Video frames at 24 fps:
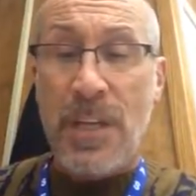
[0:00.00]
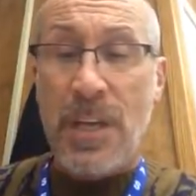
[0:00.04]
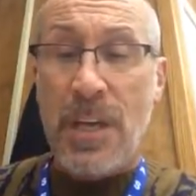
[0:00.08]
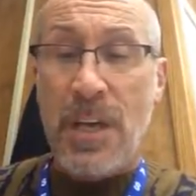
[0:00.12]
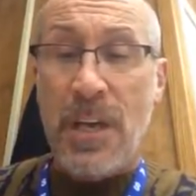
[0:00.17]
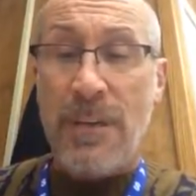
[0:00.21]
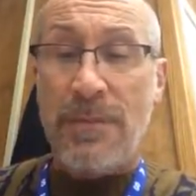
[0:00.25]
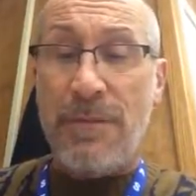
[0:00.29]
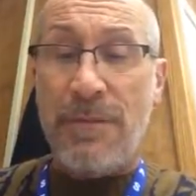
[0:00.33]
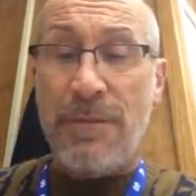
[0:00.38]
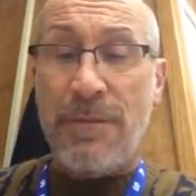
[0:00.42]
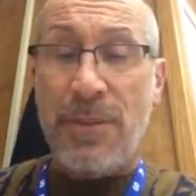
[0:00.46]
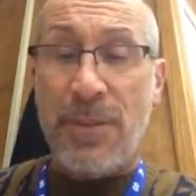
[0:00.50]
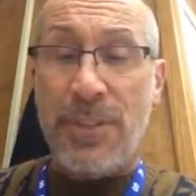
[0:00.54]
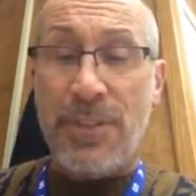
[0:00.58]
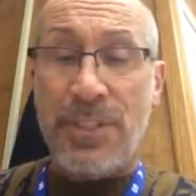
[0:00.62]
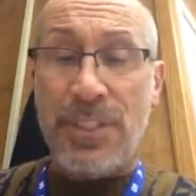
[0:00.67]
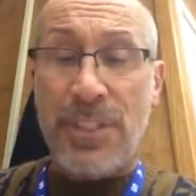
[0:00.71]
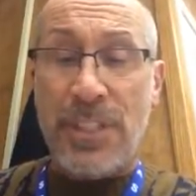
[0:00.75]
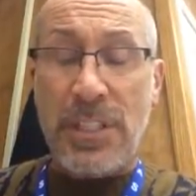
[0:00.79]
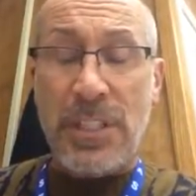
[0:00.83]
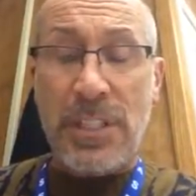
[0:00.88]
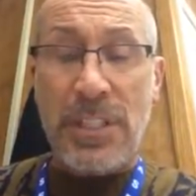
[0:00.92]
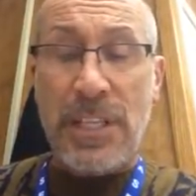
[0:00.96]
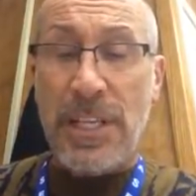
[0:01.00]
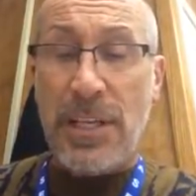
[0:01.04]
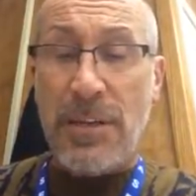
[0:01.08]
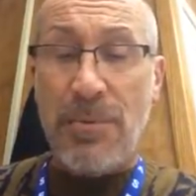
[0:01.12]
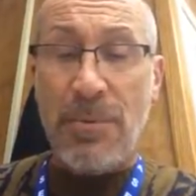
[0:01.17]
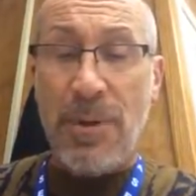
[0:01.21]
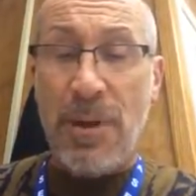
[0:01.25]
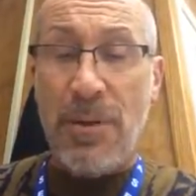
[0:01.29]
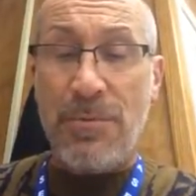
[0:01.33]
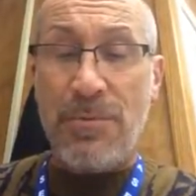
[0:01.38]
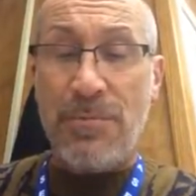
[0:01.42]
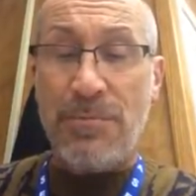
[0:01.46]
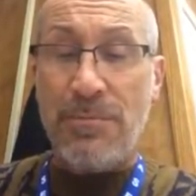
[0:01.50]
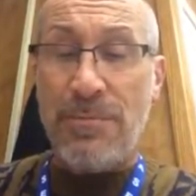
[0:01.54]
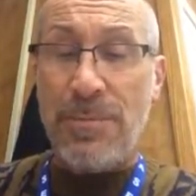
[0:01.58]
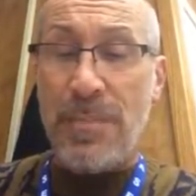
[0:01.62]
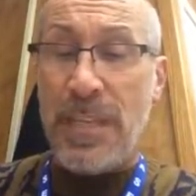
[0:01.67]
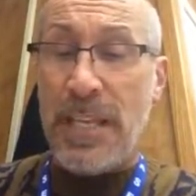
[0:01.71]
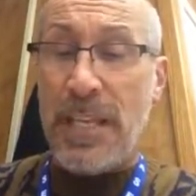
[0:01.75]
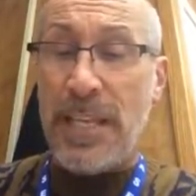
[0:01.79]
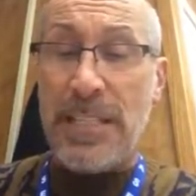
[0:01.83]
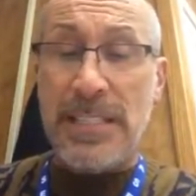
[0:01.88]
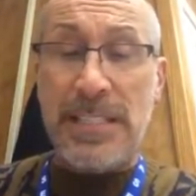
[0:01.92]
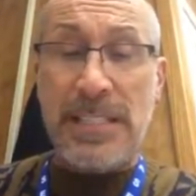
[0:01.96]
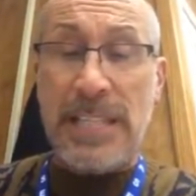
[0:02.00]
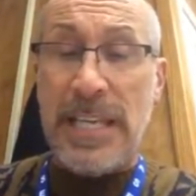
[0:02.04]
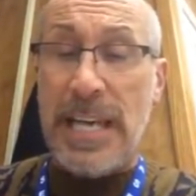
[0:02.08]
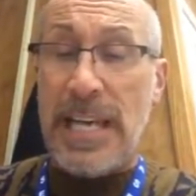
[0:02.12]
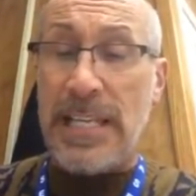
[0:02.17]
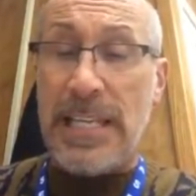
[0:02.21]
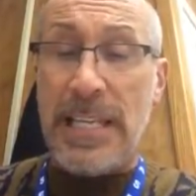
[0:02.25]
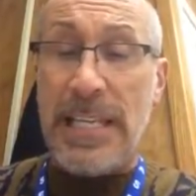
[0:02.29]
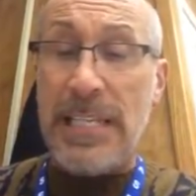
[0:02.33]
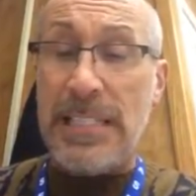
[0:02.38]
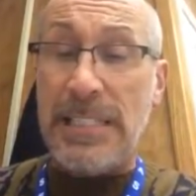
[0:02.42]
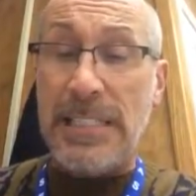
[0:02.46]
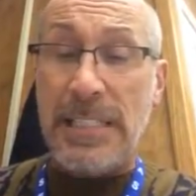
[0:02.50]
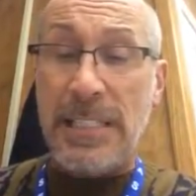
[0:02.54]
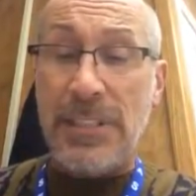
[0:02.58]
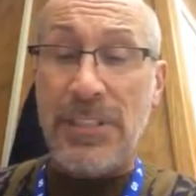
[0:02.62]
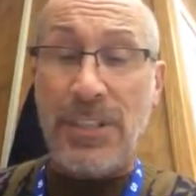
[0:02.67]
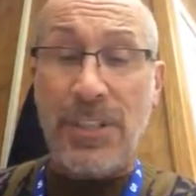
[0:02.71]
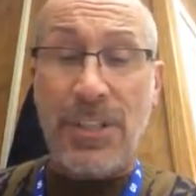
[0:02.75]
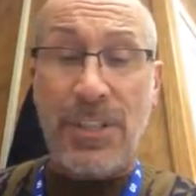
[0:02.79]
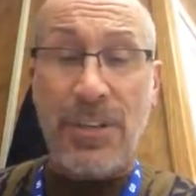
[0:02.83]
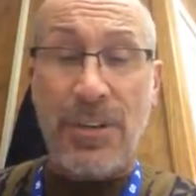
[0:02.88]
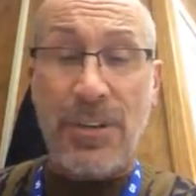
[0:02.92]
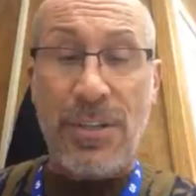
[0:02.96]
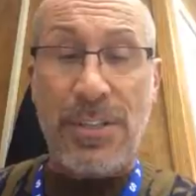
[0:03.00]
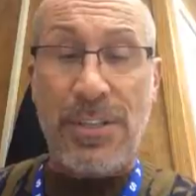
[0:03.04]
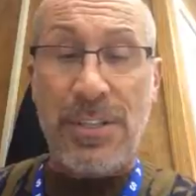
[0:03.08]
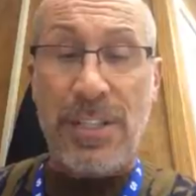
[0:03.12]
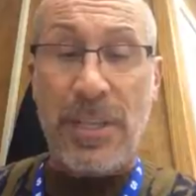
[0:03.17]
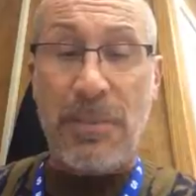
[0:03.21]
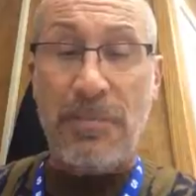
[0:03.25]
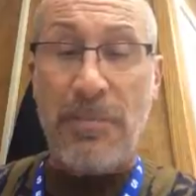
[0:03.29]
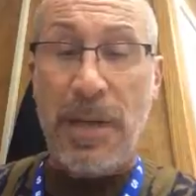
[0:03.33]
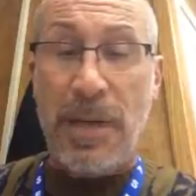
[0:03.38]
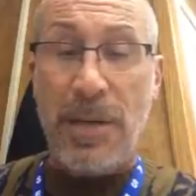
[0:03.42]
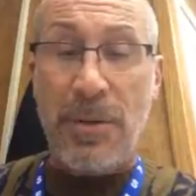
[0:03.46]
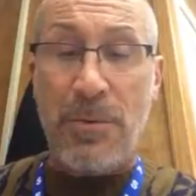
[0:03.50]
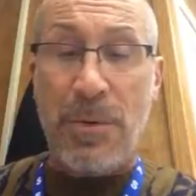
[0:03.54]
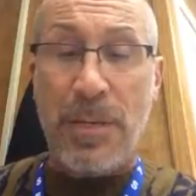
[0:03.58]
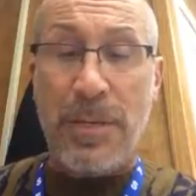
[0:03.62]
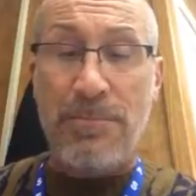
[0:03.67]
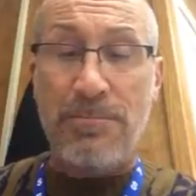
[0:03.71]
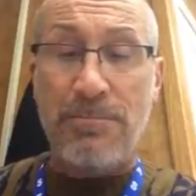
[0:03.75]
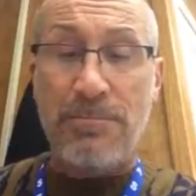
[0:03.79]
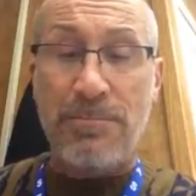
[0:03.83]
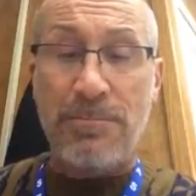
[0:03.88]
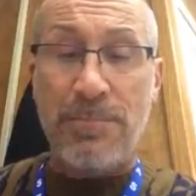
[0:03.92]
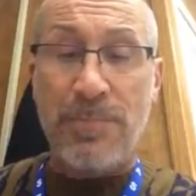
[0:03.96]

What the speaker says: "Unfortunately," he wrote, "it is not easy to cure a sick penguin.